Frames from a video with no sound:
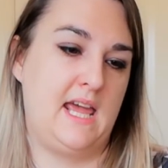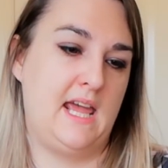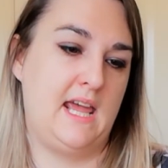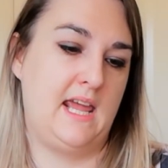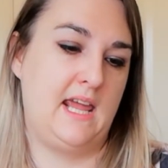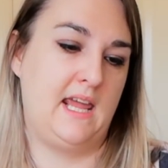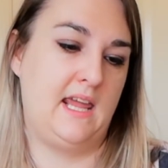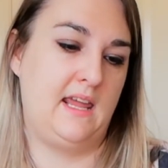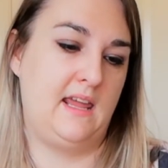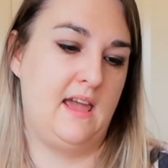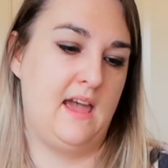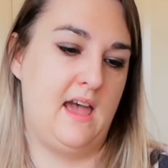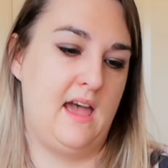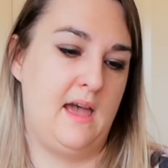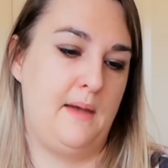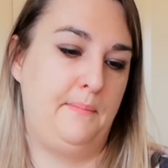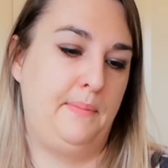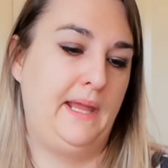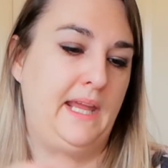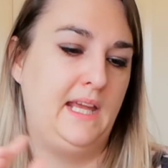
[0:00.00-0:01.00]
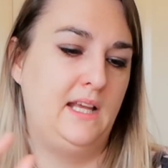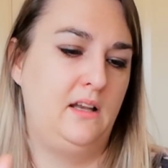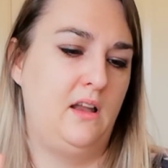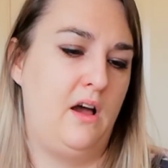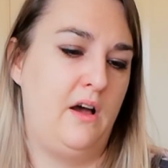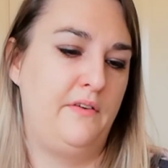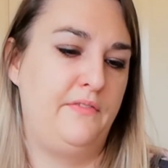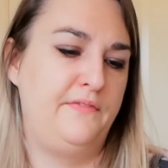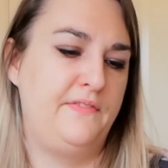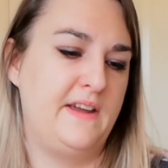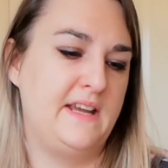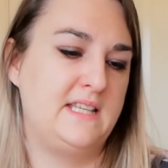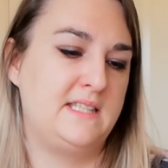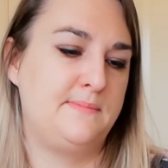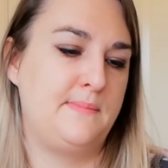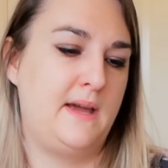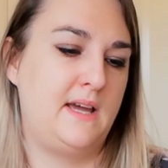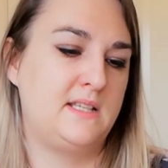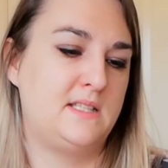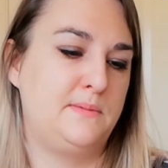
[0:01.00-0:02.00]
a peel-off face
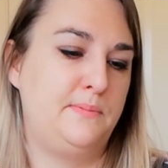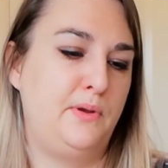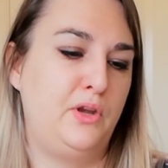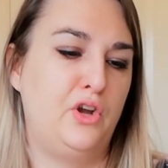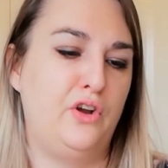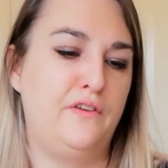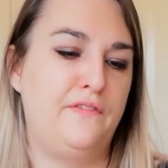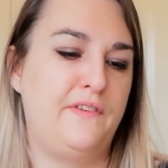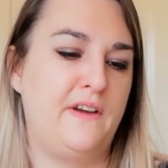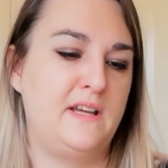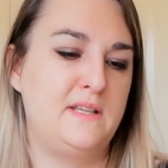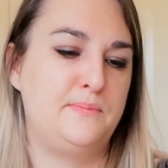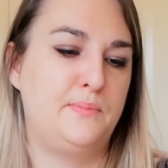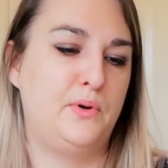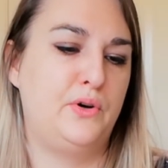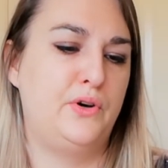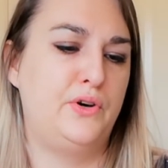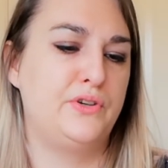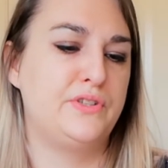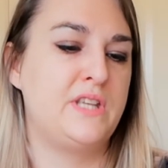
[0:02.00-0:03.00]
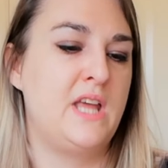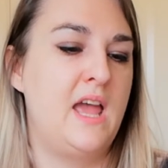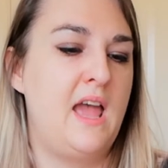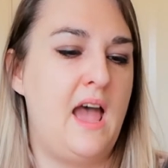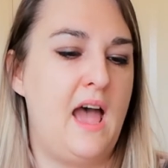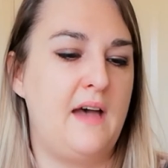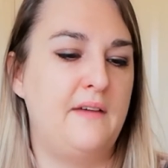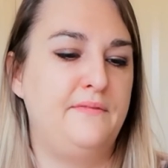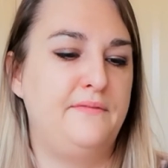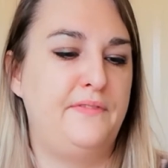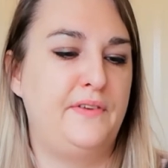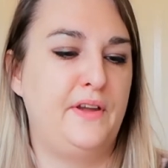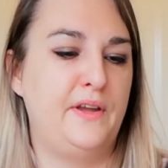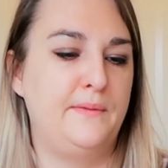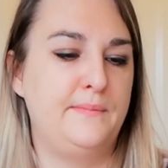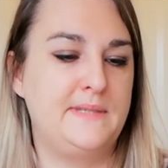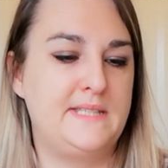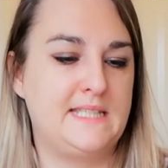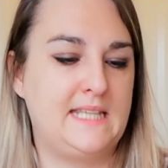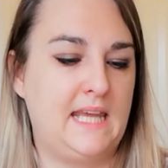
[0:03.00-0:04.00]
mask, purifies pores and
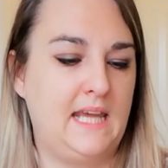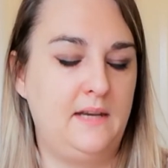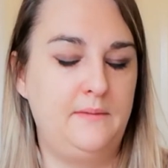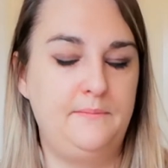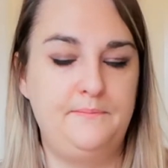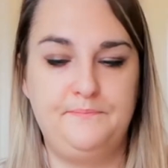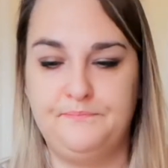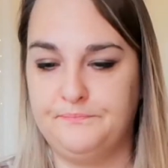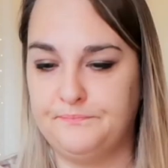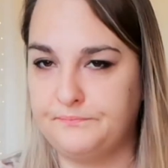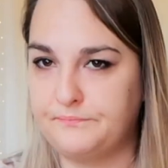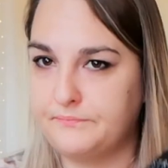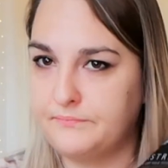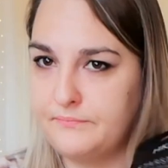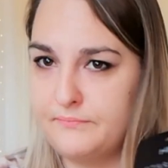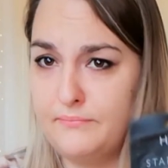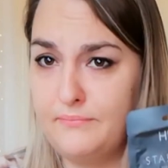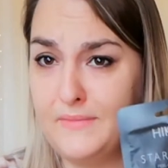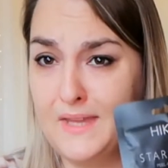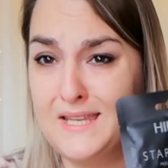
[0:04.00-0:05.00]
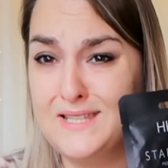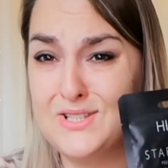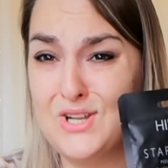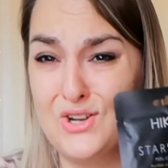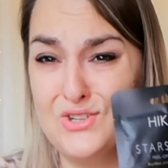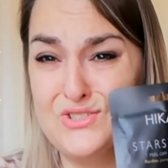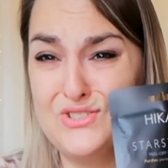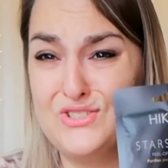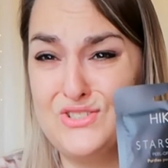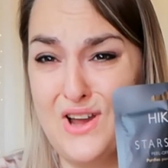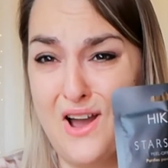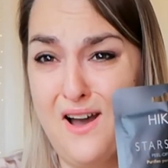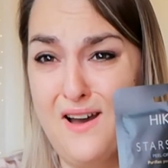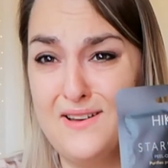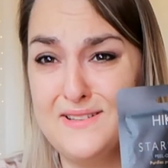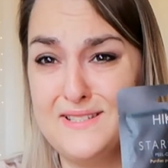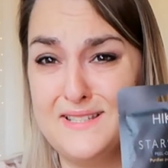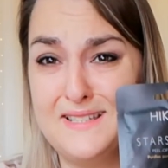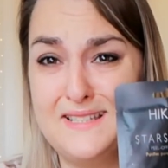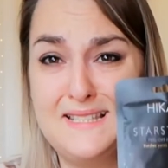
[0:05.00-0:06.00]
firms skin. It's got
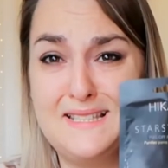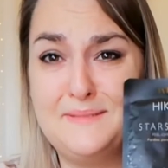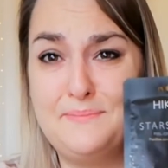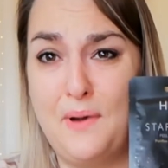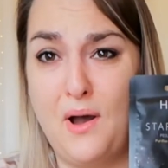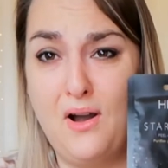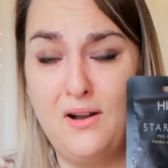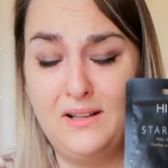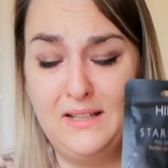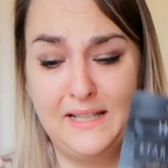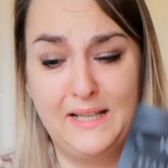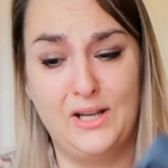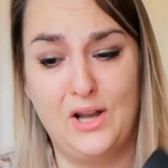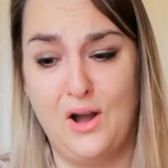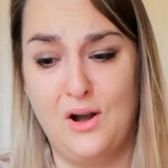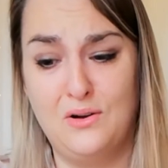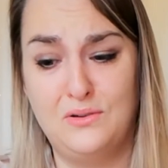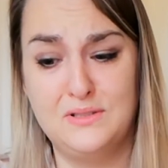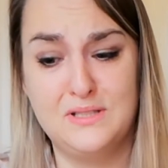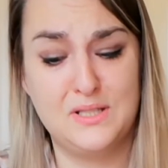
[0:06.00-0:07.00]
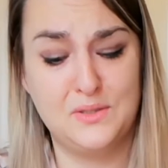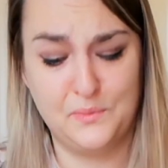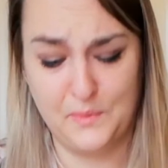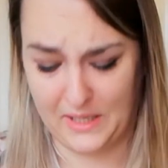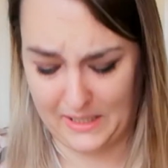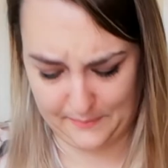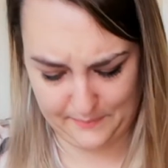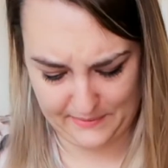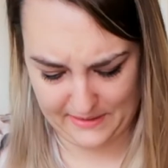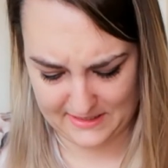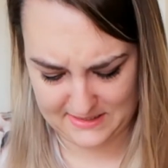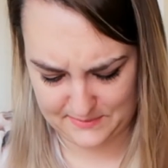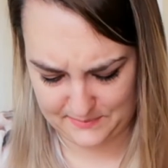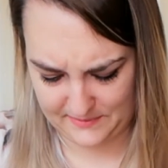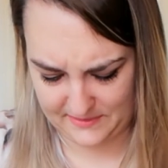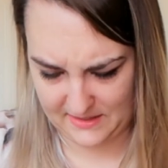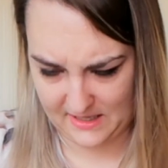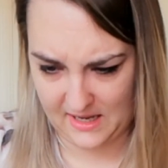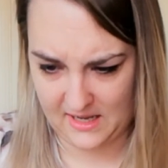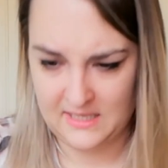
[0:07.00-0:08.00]
stars and sparkling gold. Well impressed with
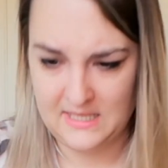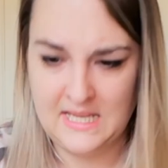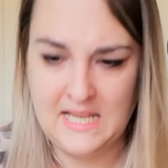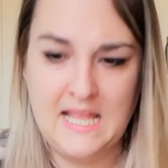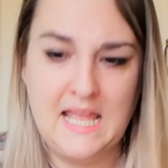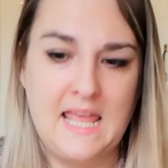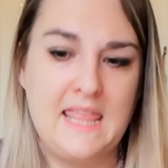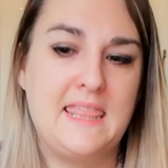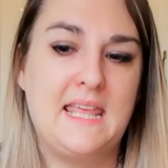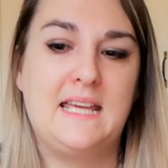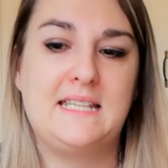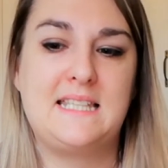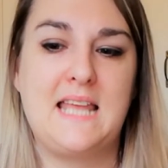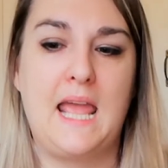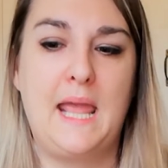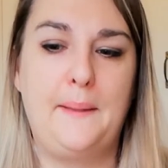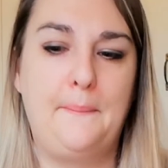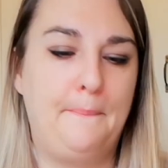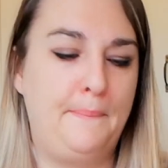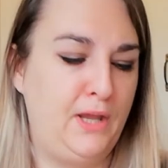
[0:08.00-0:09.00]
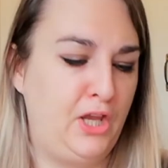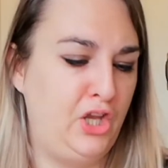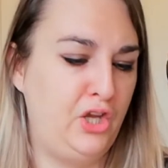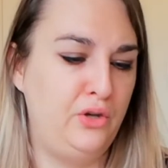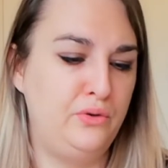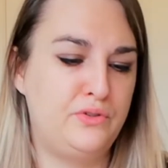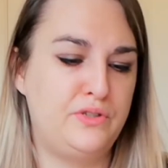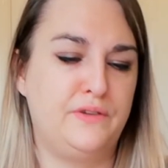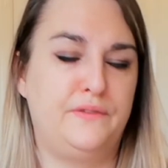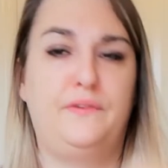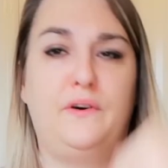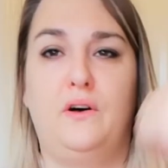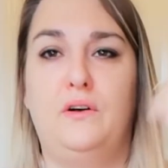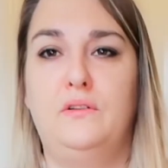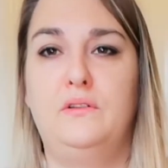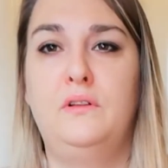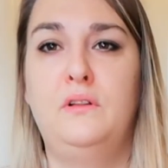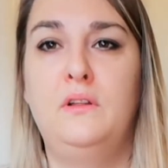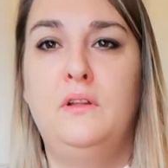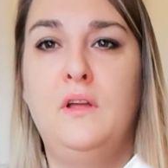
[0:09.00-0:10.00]
that. There's a
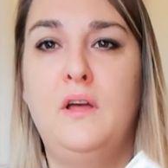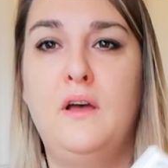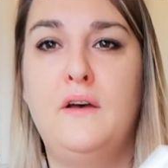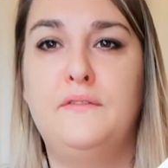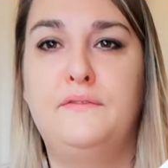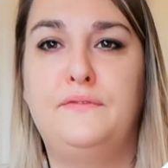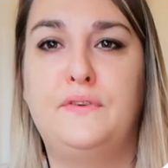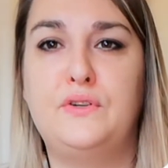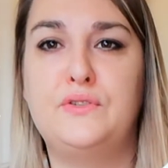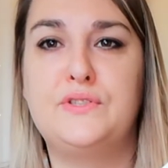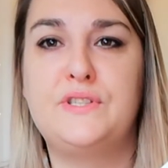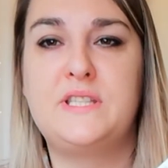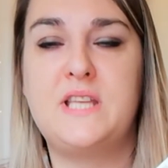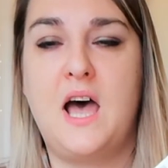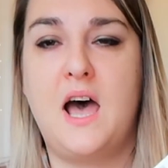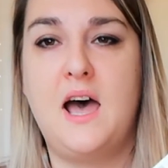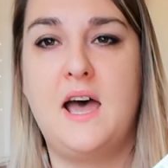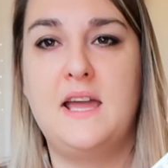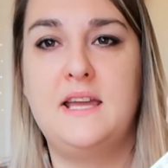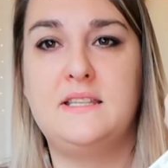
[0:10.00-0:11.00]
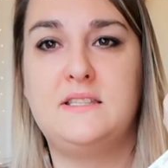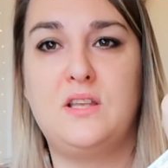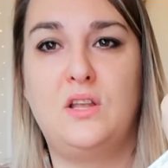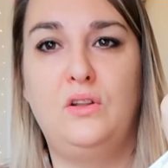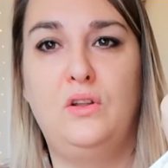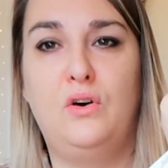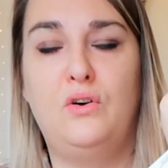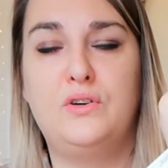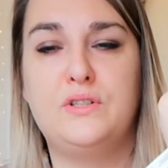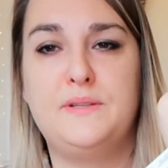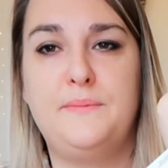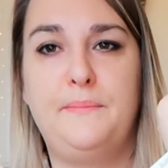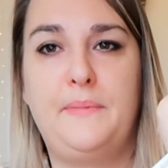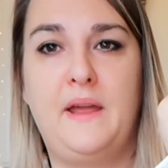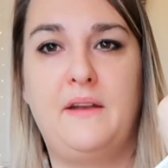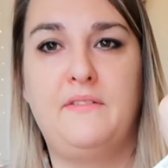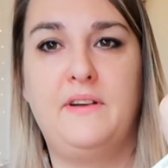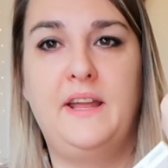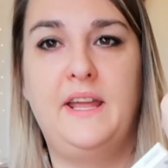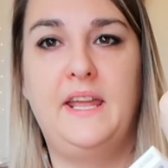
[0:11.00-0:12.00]
beautiful full-size Lord &
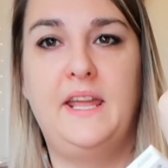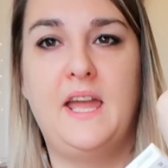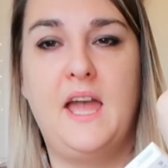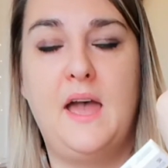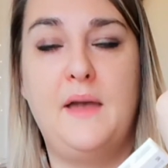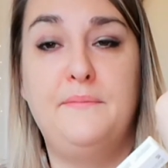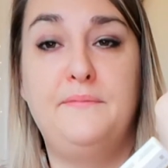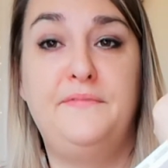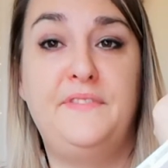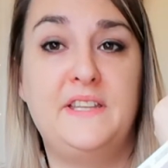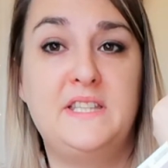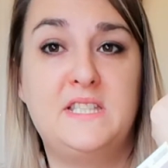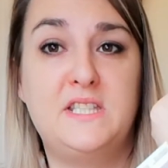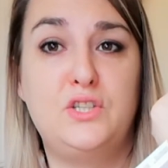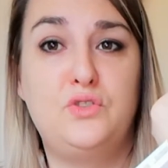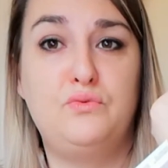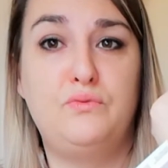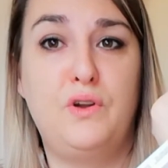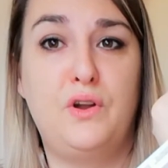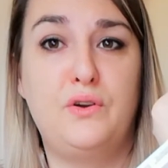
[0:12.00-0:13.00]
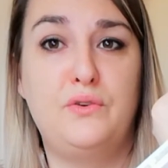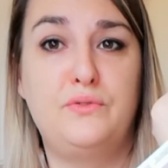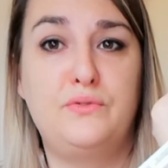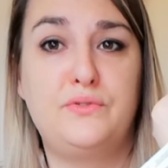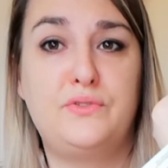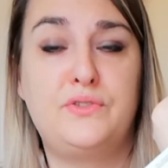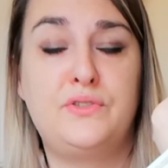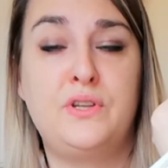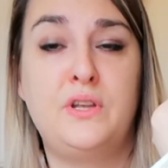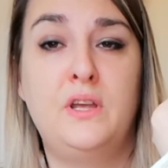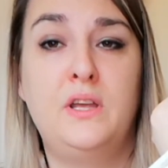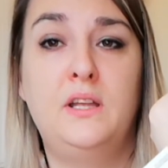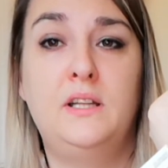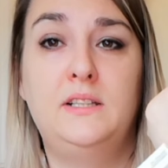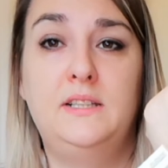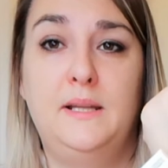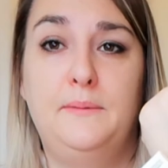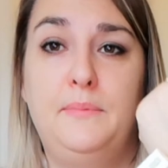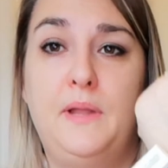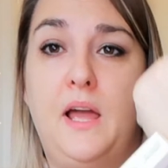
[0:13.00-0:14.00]
Berry Vintage Rose
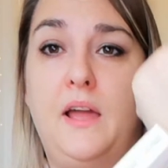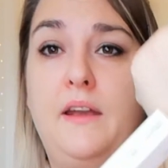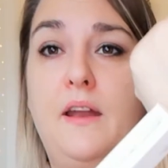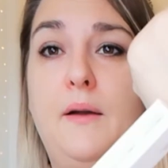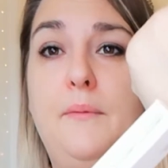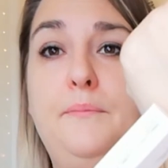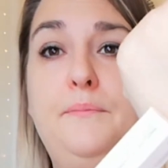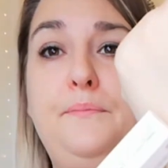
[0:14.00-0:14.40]
lip liner.